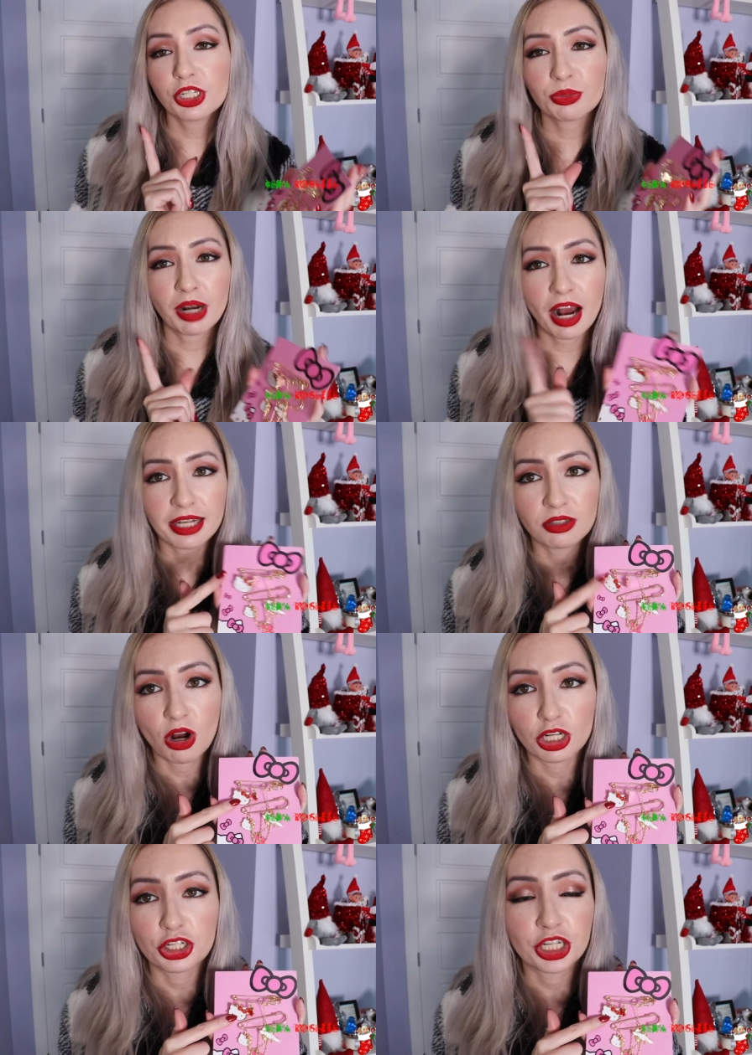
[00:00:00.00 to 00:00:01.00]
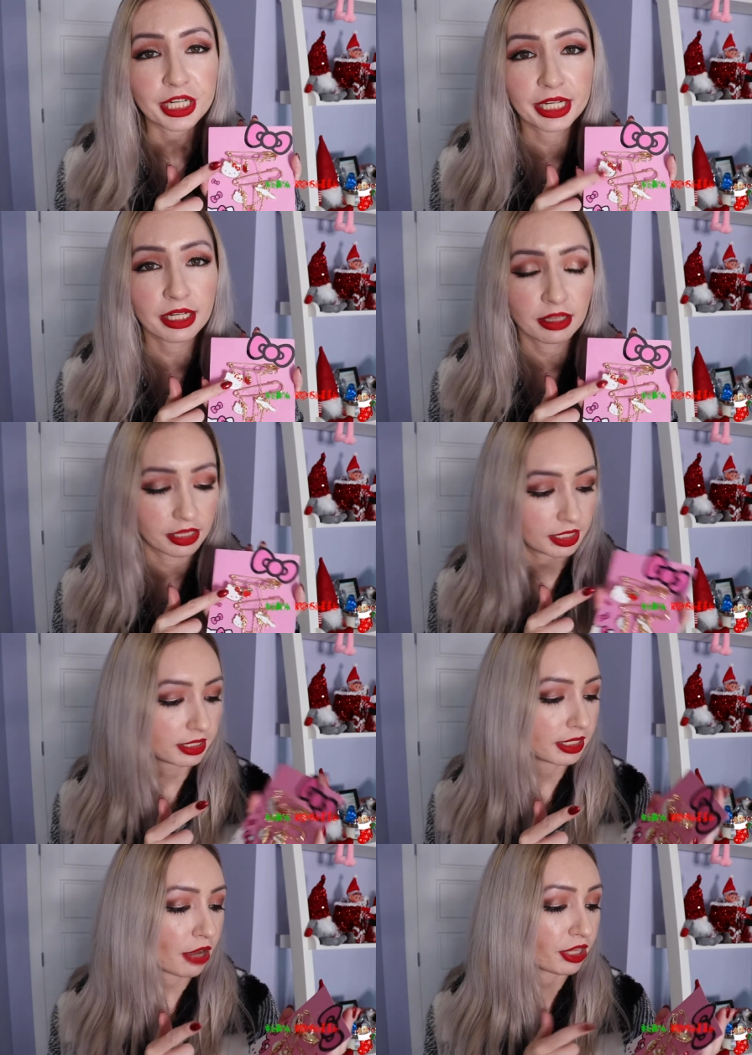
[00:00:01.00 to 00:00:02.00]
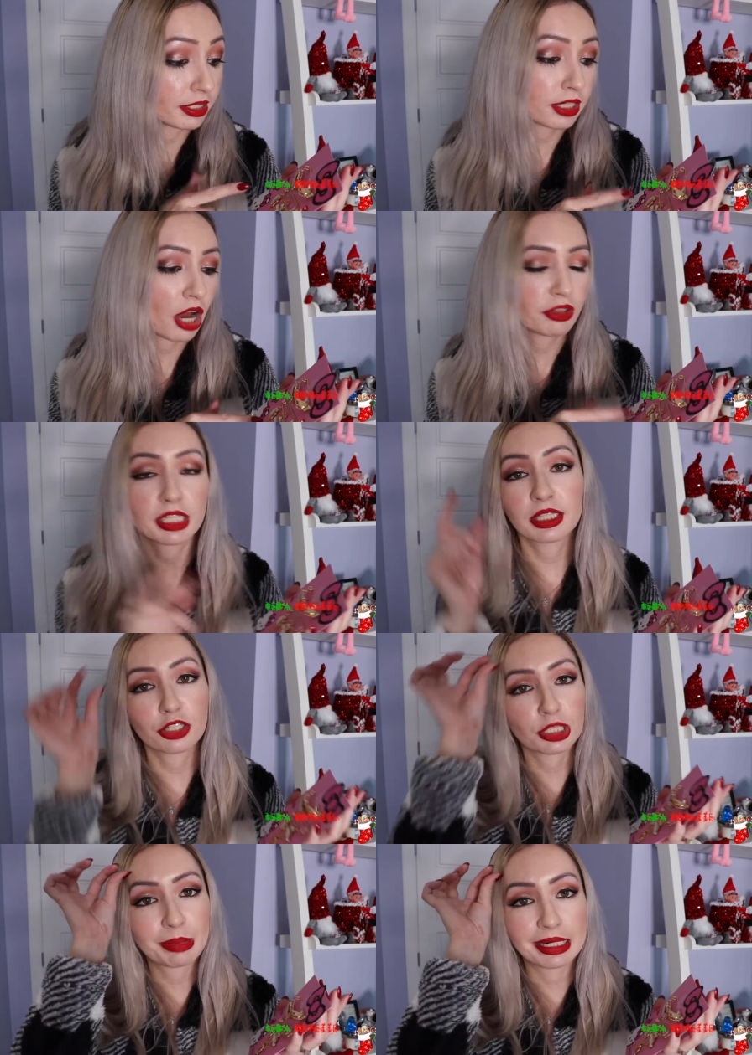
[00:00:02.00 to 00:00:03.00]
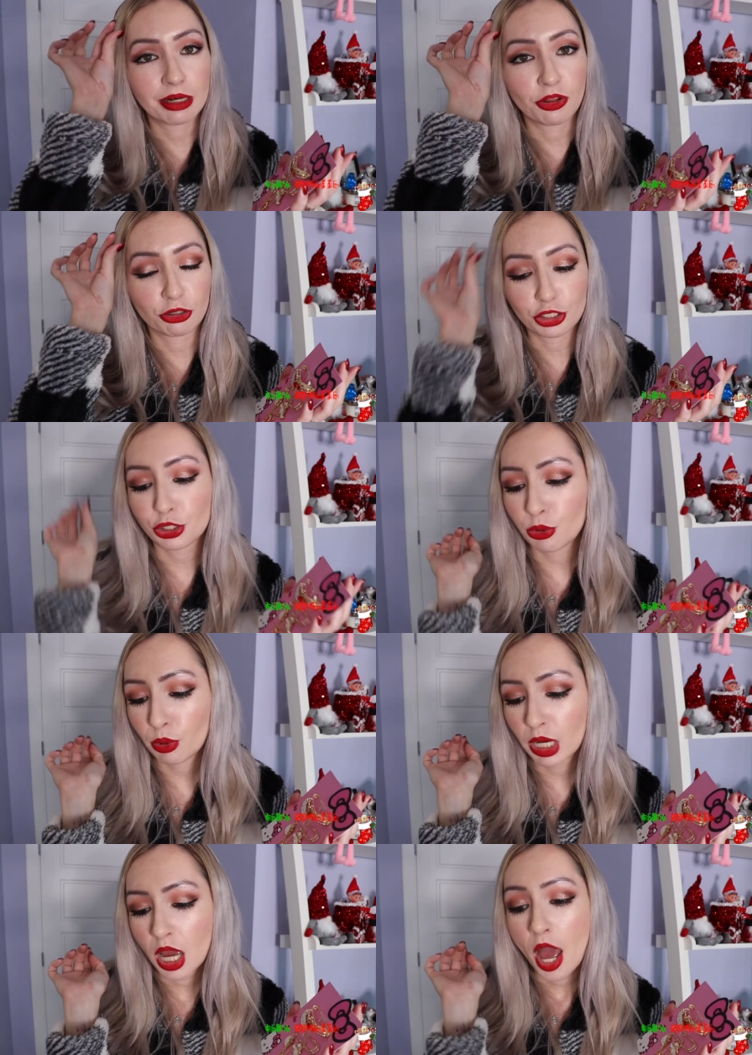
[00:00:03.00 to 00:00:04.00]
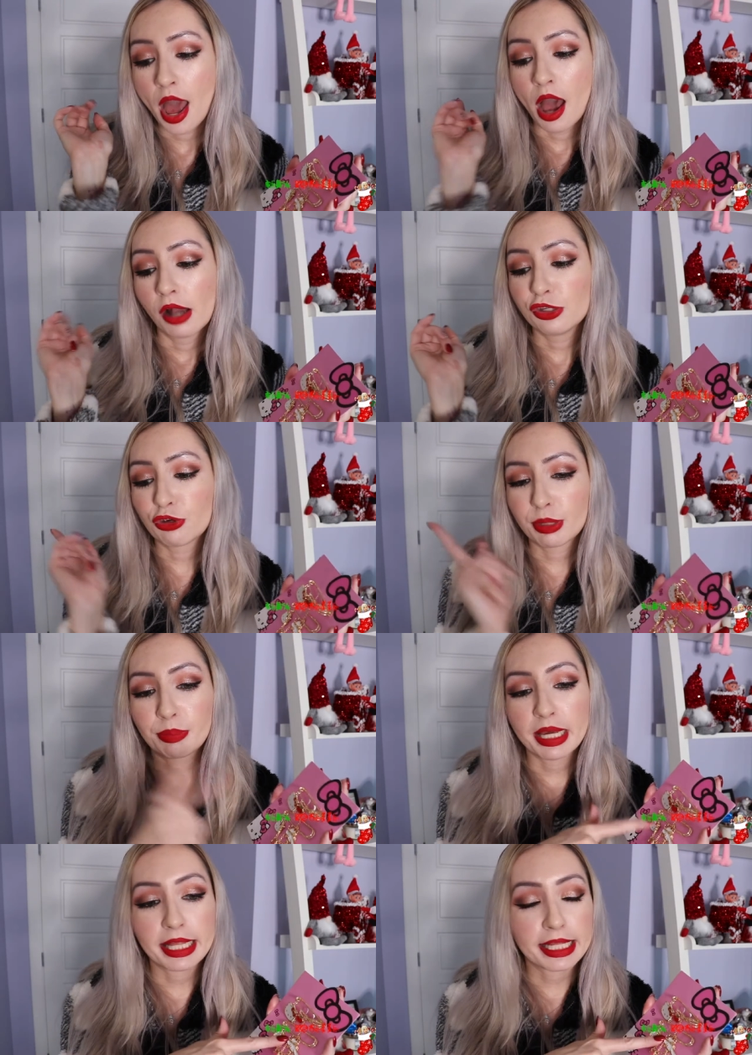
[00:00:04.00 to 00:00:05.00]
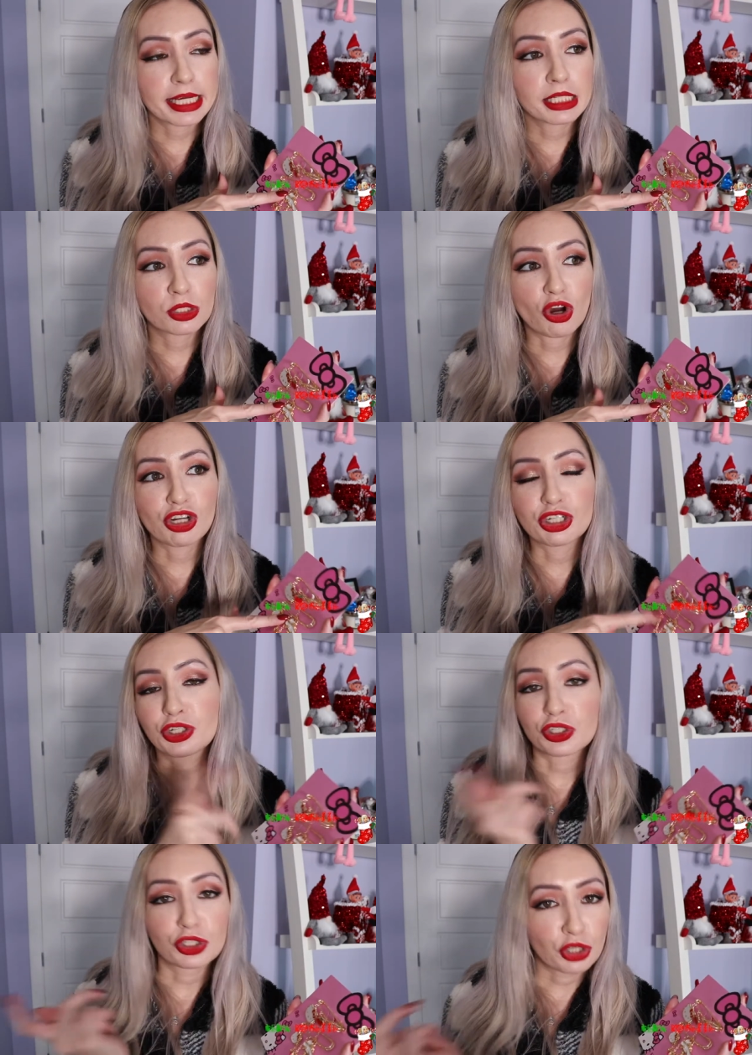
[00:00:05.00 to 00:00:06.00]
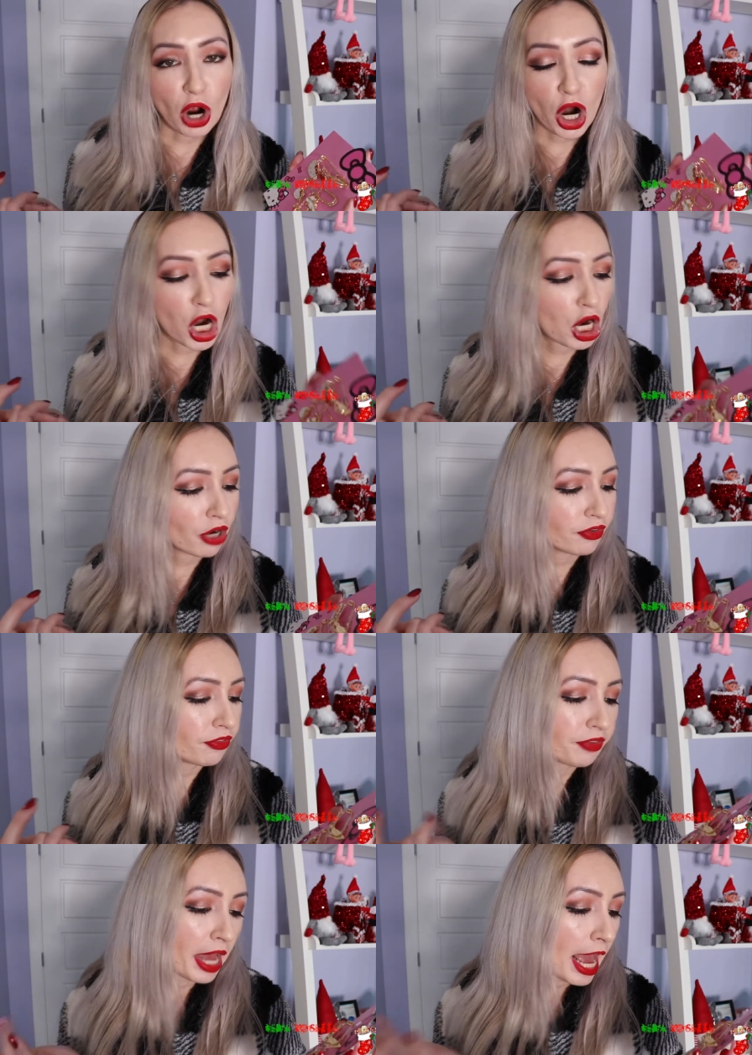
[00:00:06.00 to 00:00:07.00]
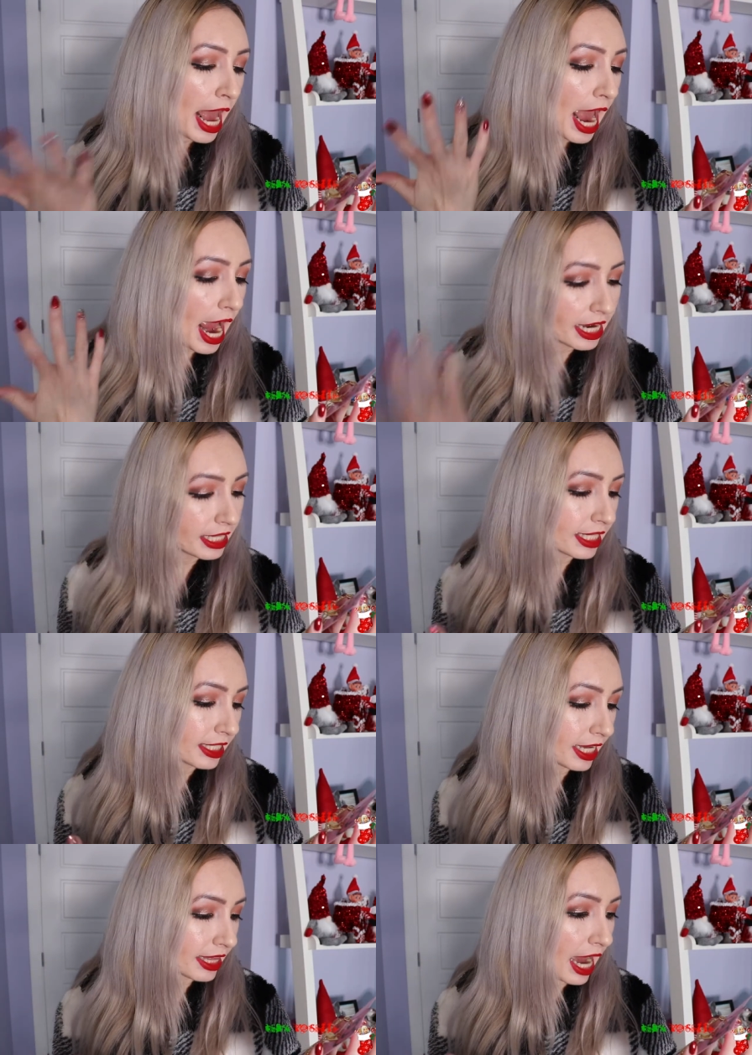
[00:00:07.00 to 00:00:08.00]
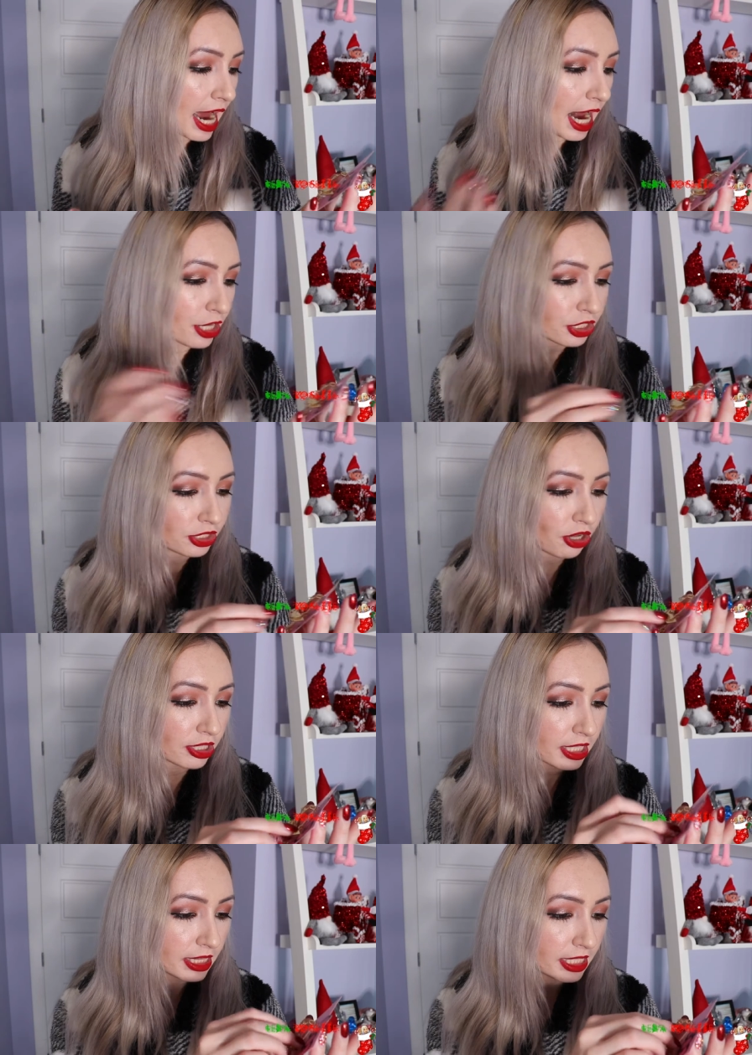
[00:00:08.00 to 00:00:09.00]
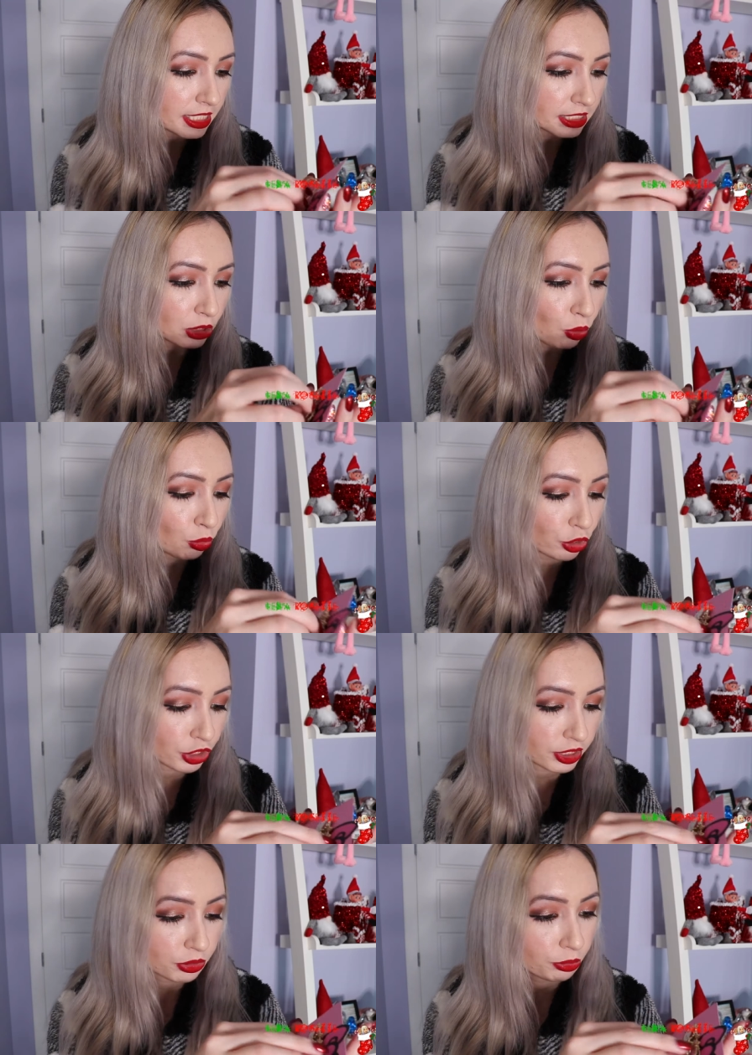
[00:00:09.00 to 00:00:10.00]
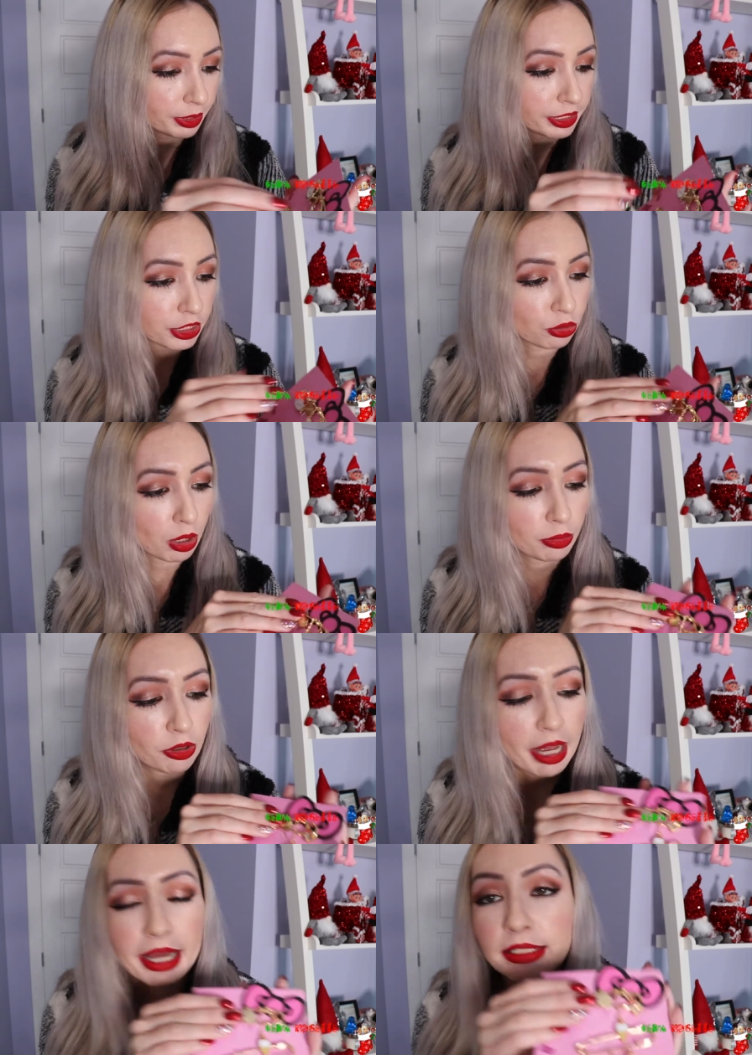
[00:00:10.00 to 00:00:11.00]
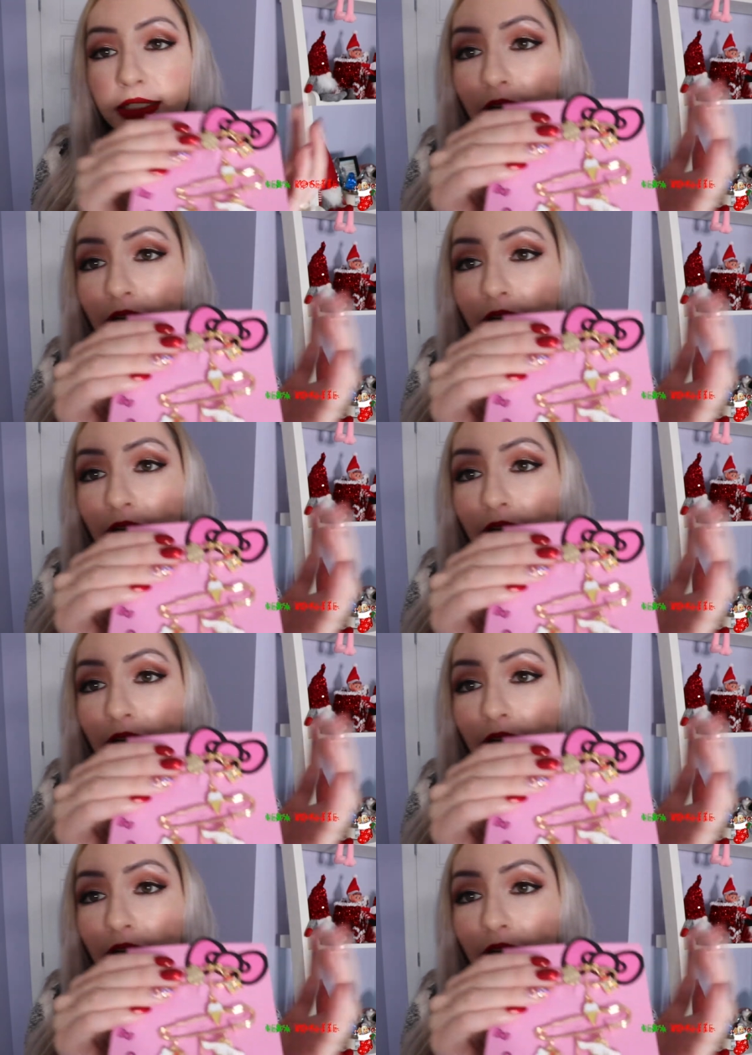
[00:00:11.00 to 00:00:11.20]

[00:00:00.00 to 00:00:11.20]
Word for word: which is what I saw on Shein. This is how they styled these. They just pinned it on their toque. You can pin these onto your scarf, anything like that. I just thought that these were just really adorable and